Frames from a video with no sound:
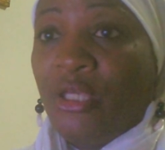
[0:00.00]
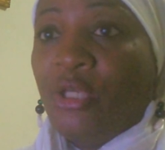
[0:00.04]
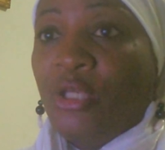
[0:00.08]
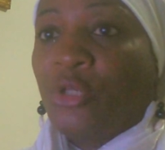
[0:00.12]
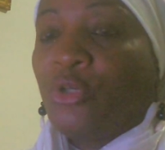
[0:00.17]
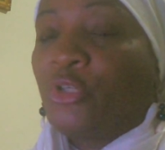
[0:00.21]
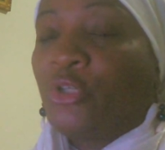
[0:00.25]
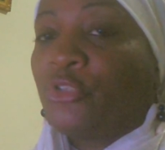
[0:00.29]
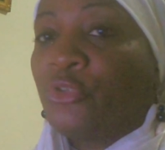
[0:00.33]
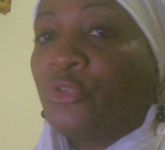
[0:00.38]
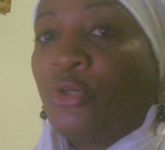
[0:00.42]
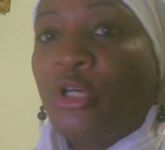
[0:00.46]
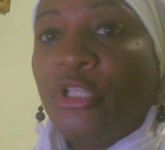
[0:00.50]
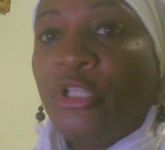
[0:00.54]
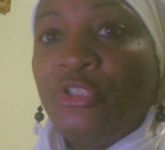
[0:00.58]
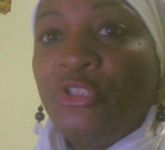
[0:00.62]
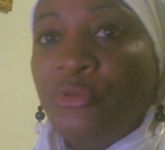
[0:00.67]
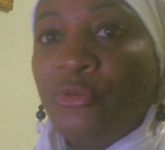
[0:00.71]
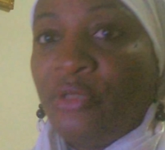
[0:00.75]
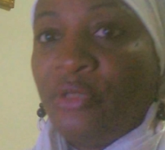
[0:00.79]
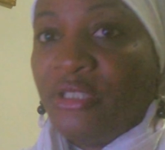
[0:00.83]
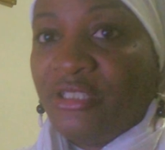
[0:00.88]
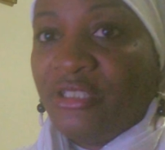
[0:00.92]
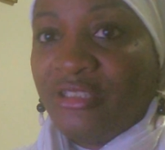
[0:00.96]
Because
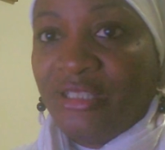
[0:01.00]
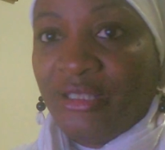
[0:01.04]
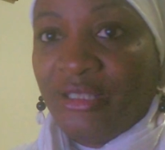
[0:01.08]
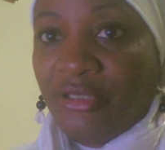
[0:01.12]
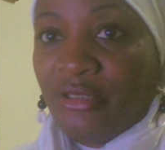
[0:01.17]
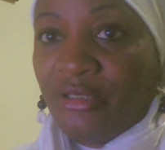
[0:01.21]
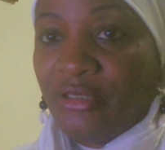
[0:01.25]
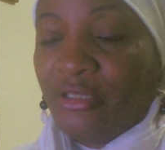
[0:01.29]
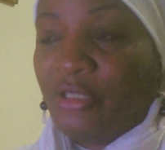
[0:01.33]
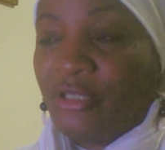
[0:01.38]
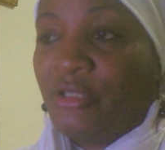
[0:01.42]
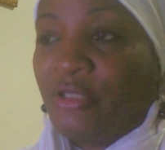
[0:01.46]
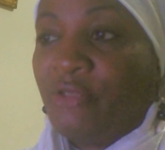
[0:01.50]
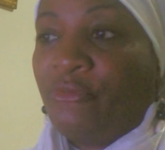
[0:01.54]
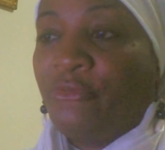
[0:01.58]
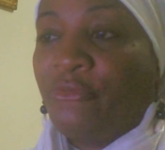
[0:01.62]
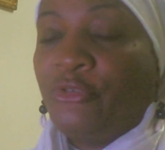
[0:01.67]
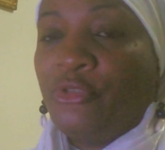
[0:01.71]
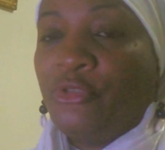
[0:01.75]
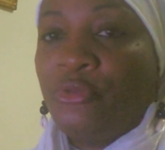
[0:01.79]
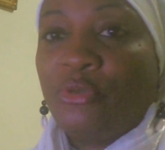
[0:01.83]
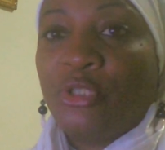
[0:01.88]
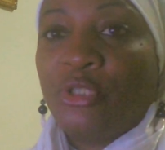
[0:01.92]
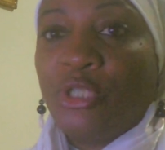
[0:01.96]
for
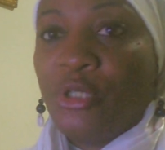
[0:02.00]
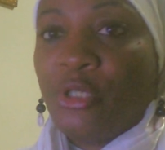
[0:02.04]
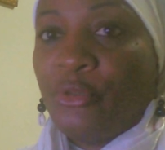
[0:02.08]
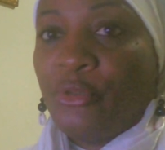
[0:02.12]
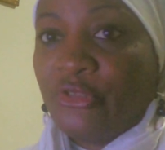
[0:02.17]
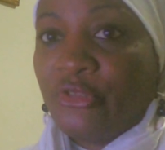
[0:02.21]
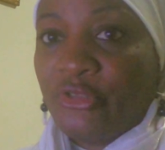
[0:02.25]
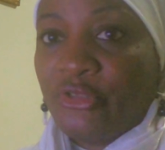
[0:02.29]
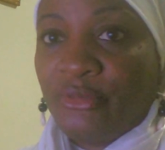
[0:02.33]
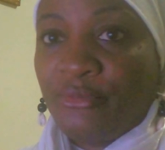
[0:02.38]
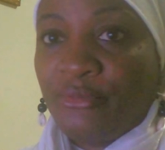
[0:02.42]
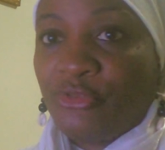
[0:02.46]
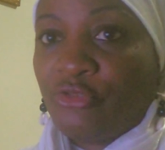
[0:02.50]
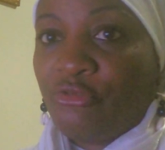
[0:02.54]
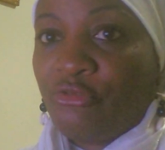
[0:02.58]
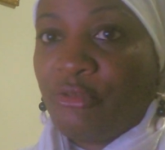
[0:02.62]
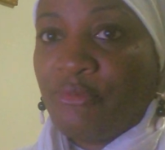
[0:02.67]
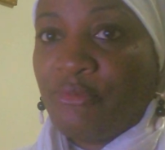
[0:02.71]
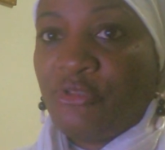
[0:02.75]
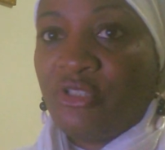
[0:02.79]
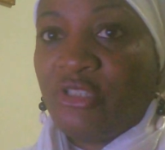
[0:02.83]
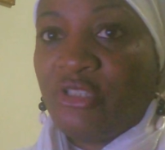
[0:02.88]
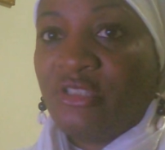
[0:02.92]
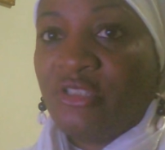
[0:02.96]
you to go into them
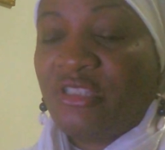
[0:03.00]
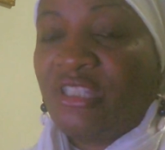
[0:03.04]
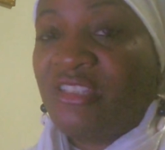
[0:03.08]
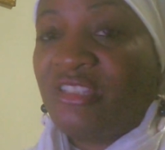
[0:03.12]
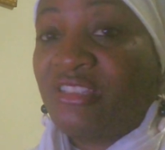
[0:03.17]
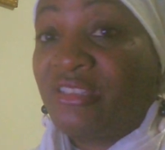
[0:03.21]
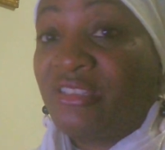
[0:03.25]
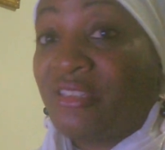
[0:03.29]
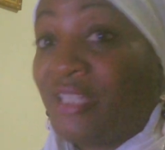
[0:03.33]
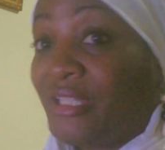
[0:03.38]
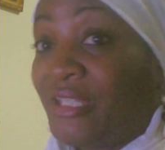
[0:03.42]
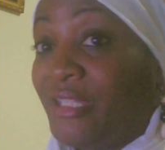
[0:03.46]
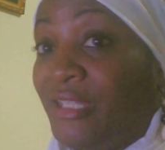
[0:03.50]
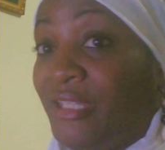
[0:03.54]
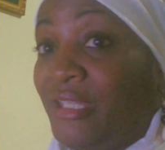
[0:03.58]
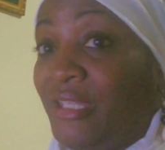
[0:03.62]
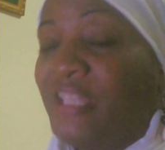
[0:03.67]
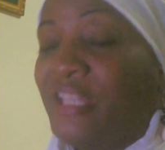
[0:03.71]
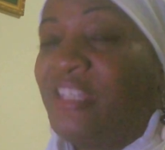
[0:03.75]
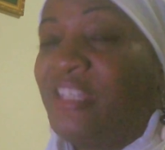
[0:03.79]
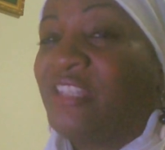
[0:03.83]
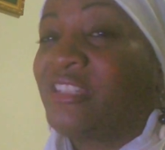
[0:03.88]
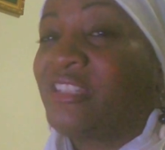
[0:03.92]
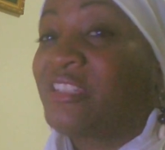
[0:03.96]
scriptures and study,
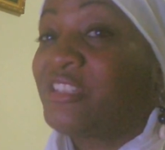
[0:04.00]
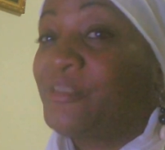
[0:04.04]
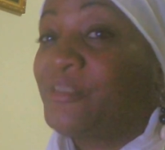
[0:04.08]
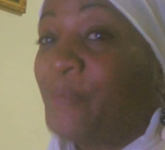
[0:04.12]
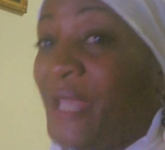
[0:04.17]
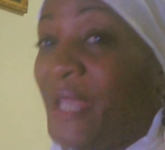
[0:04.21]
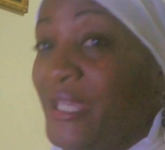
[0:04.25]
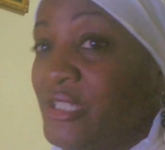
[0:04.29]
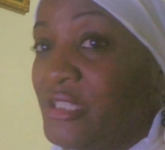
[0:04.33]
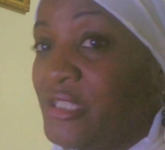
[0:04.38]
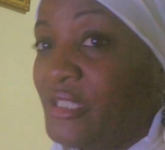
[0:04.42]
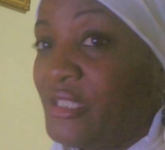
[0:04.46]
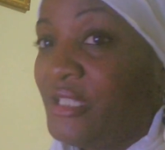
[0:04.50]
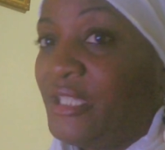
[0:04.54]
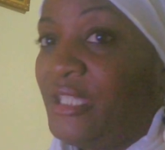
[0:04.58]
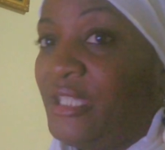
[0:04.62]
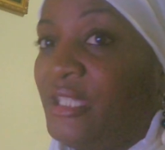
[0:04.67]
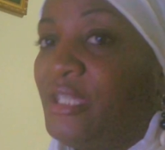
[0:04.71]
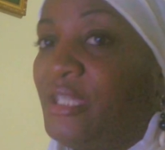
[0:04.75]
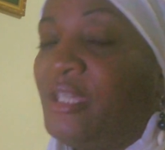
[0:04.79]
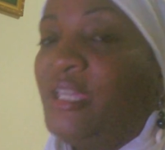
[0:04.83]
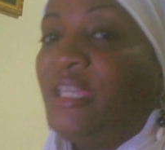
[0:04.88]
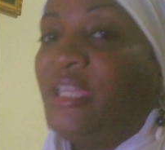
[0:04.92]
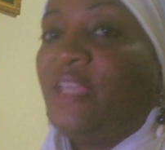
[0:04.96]
and especially
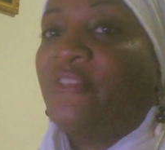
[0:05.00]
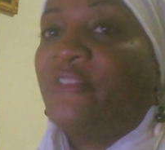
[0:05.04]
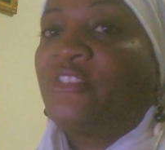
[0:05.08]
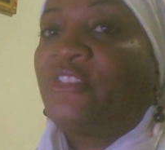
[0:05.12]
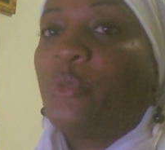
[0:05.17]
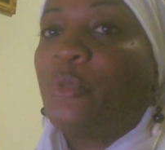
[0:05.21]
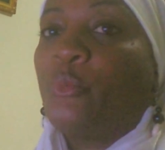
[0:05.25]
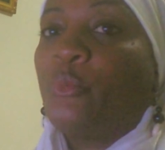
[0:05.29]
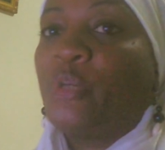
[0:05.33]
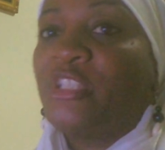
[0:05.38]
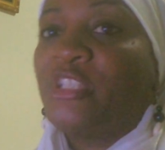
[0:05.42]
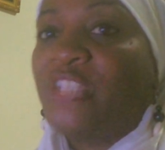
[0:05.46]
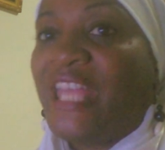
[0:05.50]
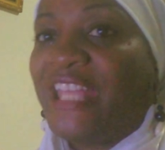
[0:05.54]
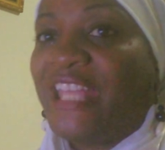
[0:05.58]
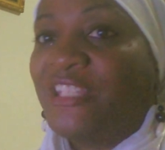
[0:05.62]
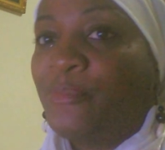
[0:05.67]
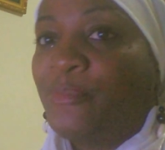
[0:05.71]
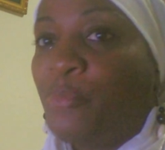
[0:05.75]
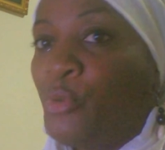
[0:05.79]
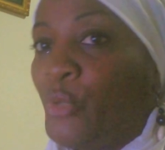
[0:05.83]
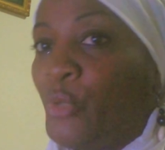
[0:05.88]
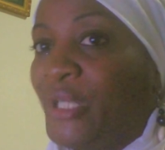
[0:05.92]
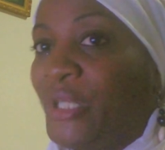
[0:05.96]
if someone has
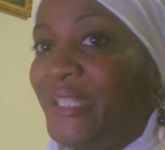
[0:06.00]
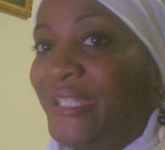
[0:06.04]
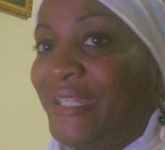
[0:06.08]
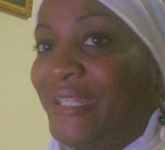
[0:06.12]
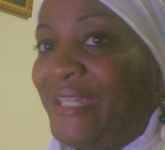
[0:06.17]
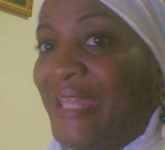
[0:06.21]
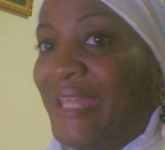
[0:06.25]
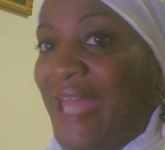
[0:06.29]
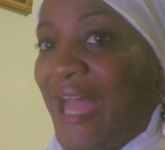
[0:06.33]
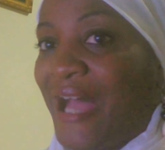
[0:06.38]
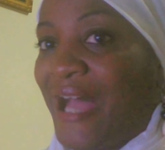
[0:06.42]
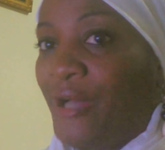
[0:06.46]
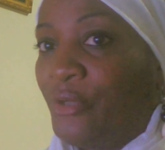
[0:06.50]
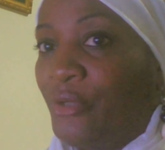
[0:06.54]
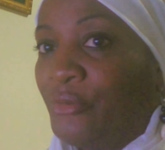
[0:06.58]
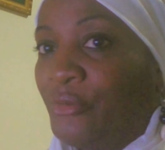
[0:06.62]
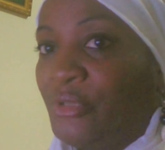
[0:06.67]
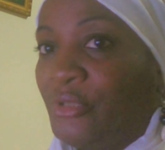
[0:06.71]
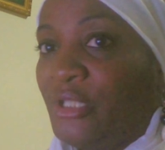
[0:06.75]
pointed it out,